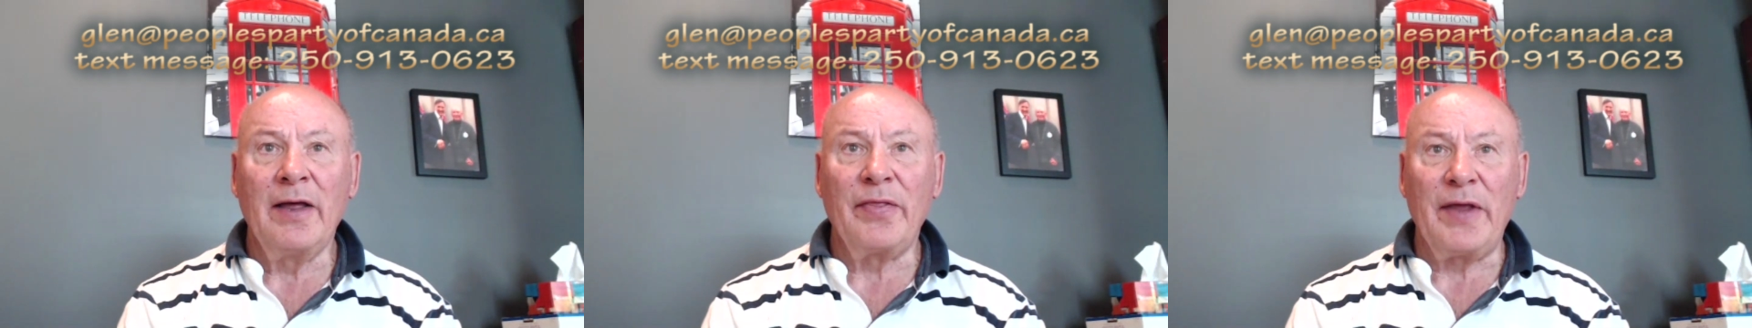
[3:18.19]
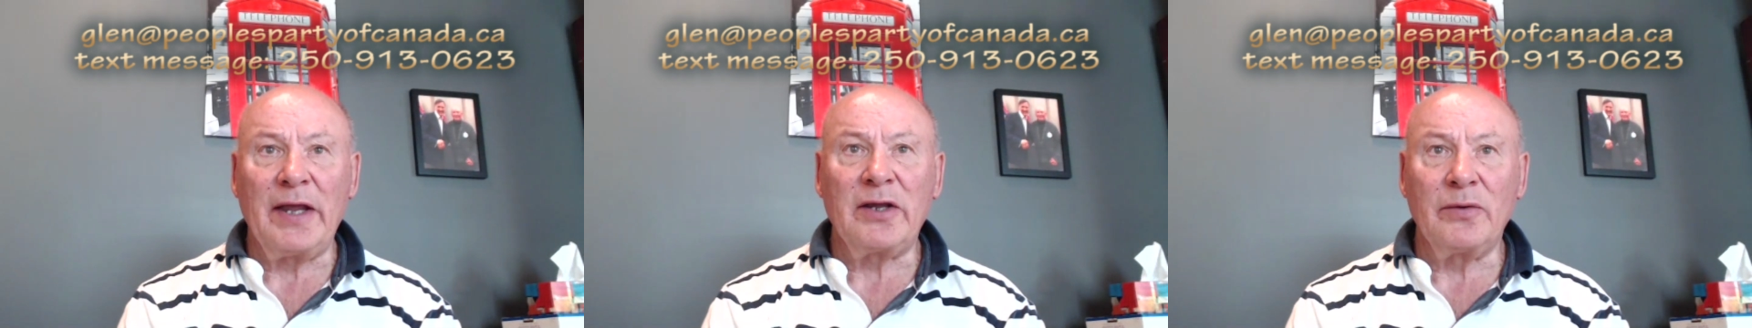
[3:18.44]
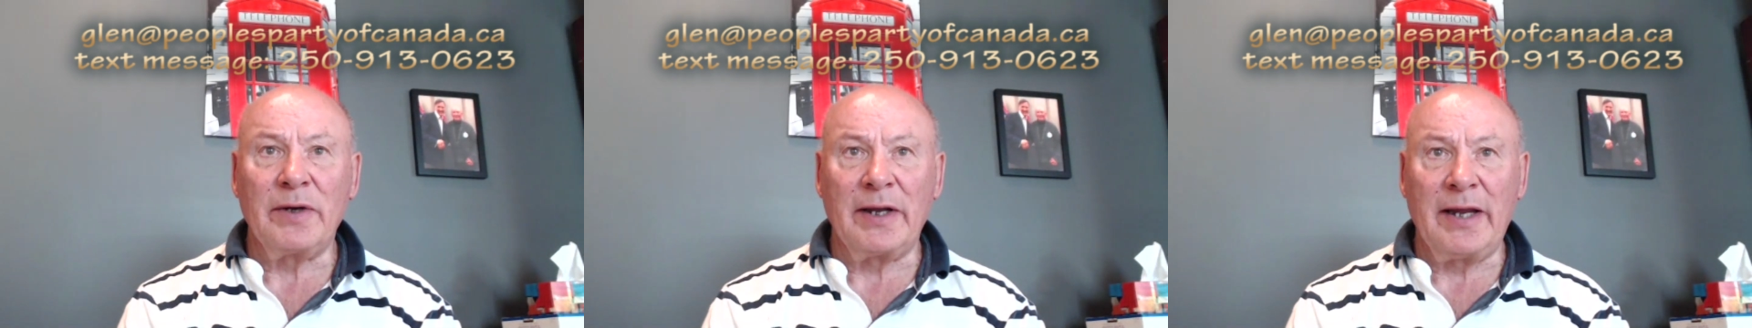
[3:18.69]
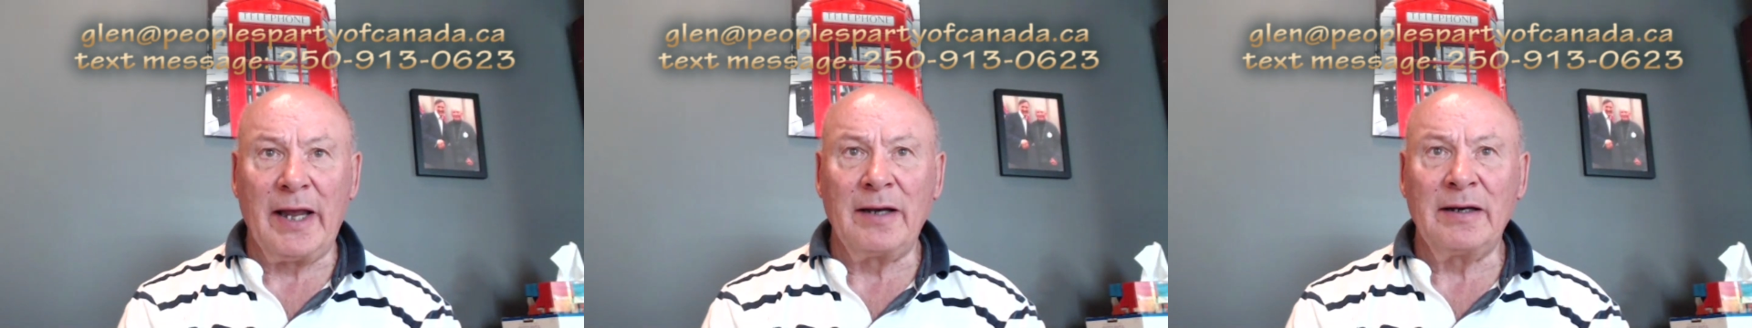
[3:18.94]
Thank you
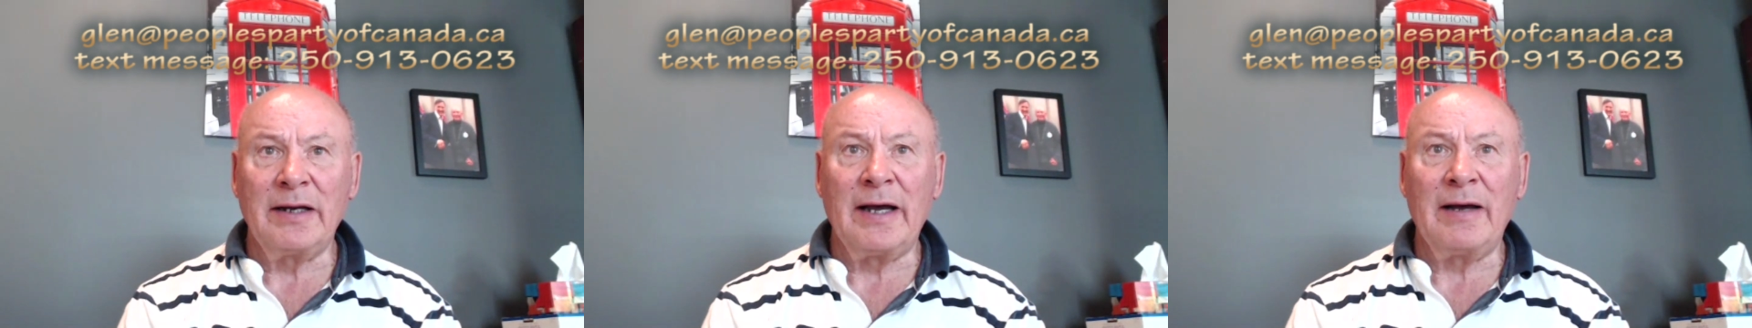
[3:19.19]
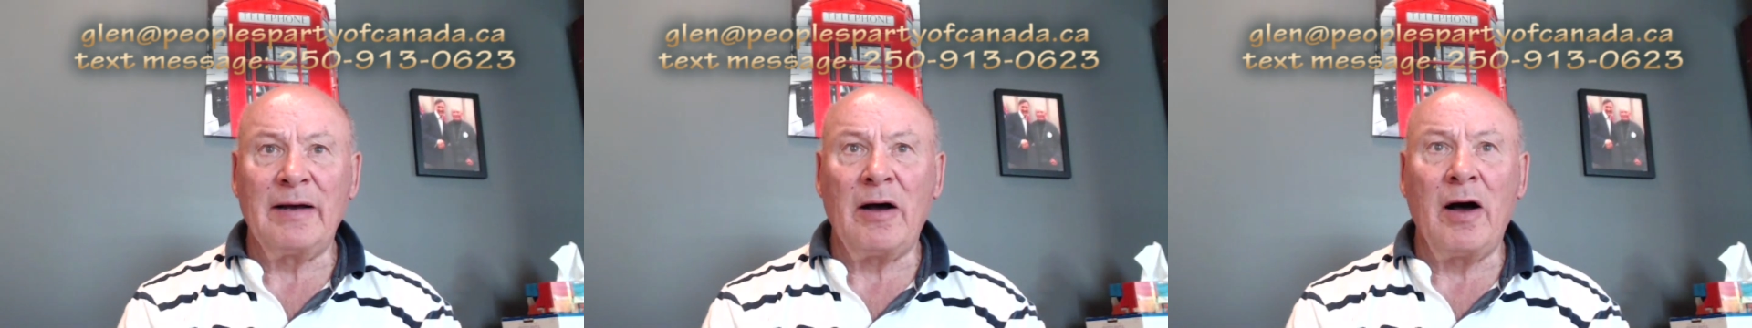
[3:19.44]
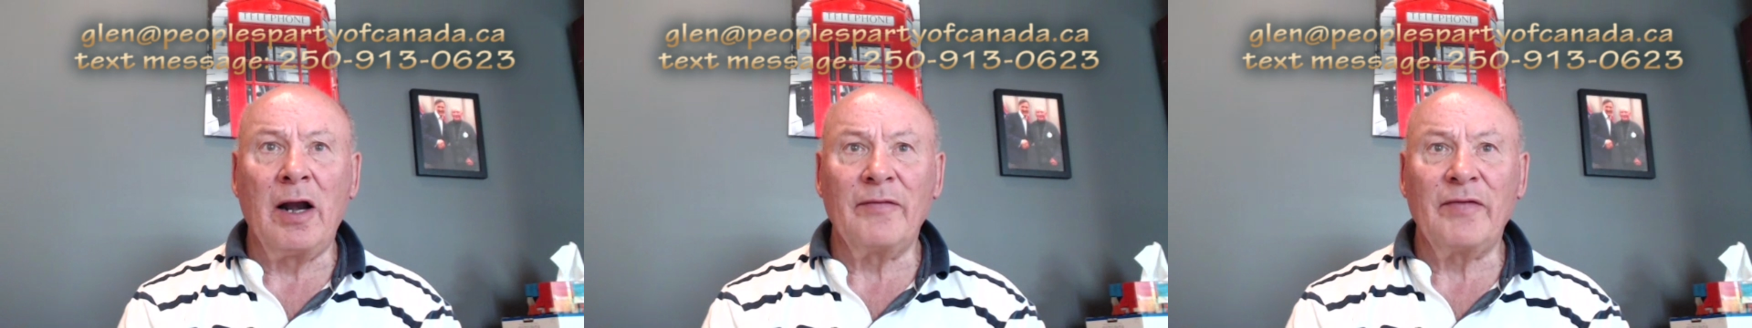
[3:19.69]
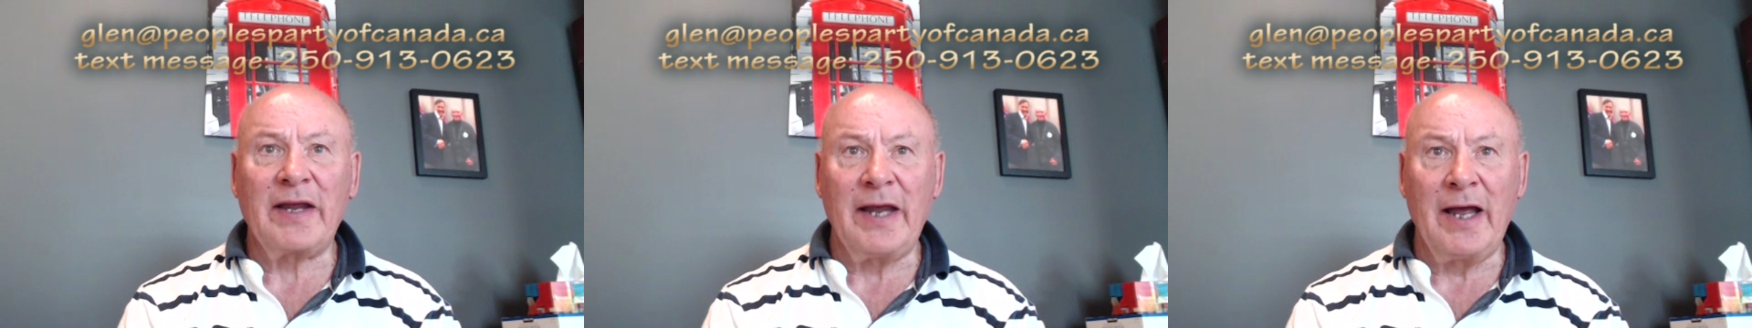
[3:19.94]
again, uh, all of
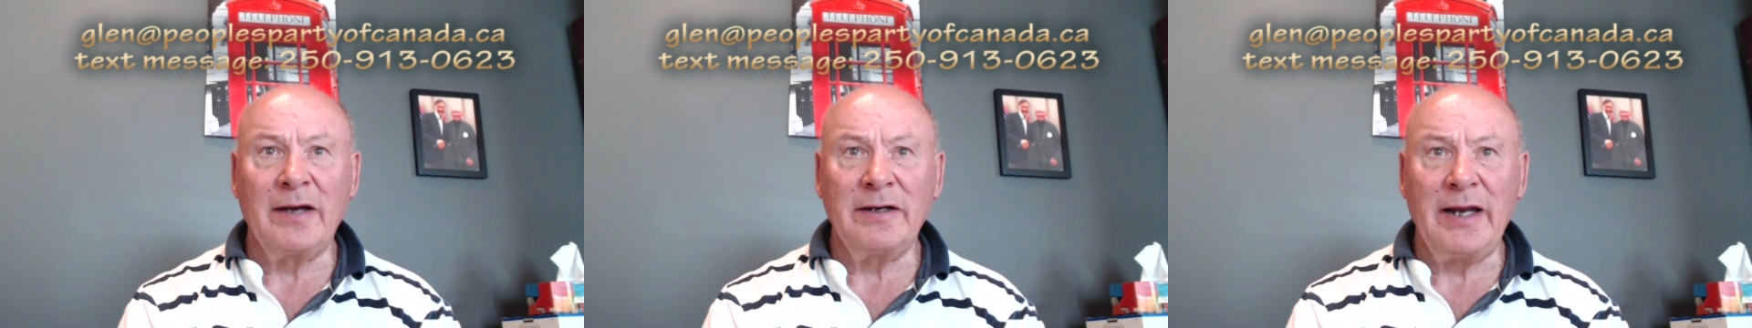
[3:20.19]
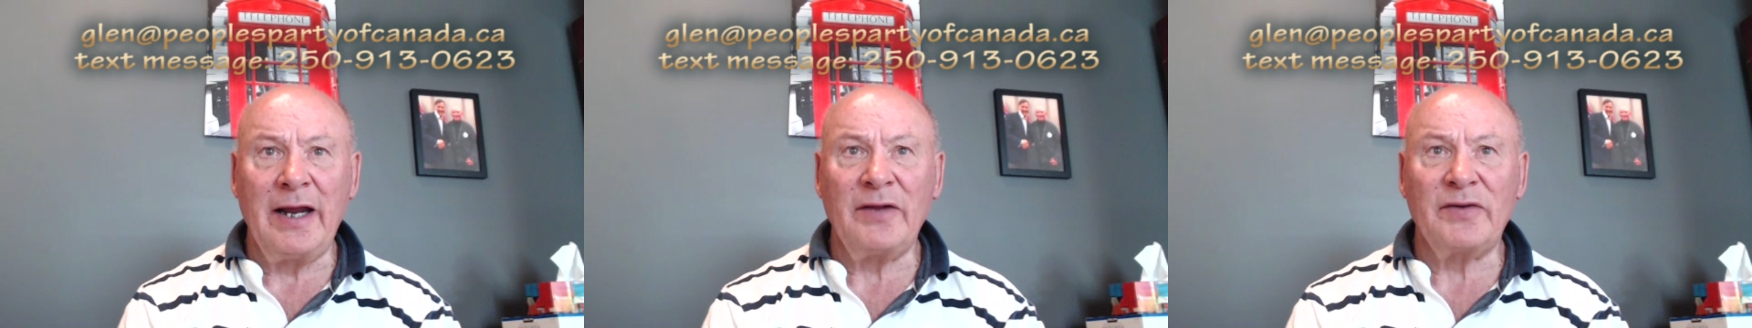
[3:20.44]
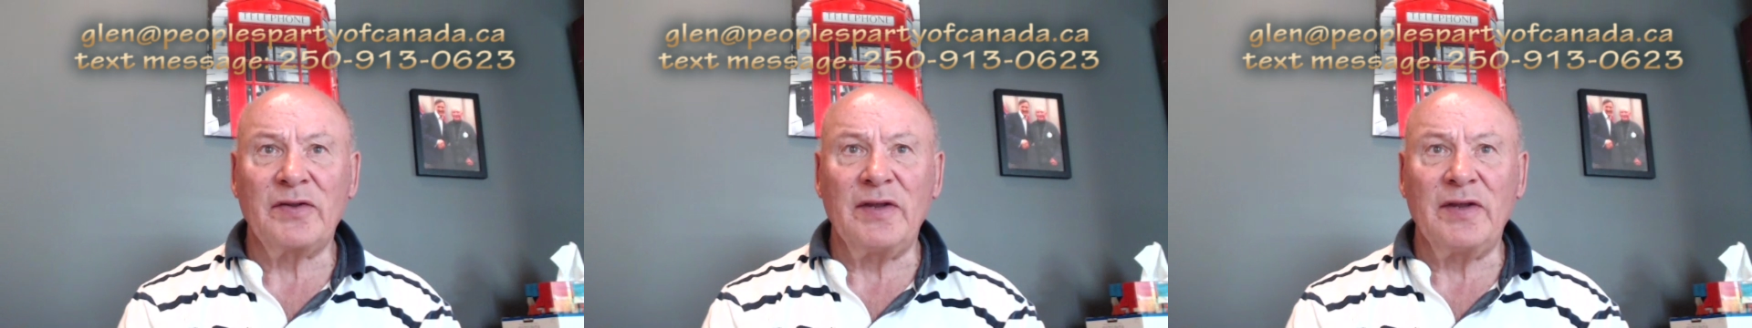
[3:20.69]
the candidates,